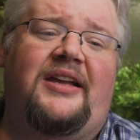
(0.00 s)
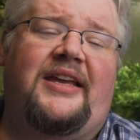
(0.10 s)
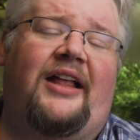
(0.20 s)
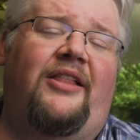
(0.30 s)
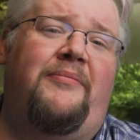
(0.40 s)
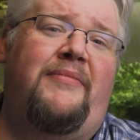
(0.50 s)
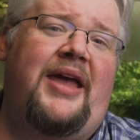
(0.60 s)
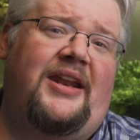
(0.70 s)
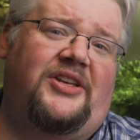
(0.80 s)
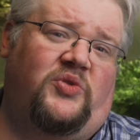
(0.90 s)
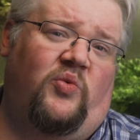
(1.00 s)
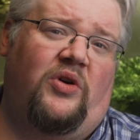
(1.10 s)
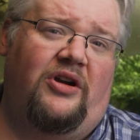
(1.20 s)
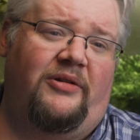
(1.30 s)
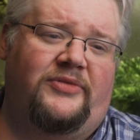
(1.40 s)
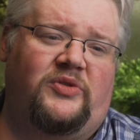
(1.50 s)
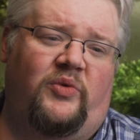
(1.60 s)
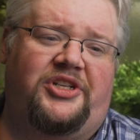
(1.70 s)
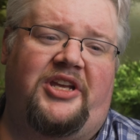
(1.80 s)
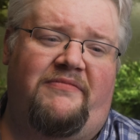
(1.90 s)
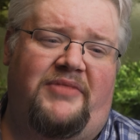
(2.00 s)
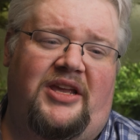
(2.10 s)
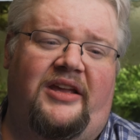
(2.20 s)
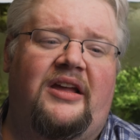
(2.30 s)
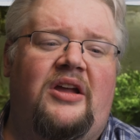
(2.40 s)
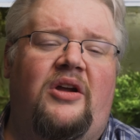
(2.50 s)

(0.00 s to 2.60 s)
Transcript: Calamanis worms, which can be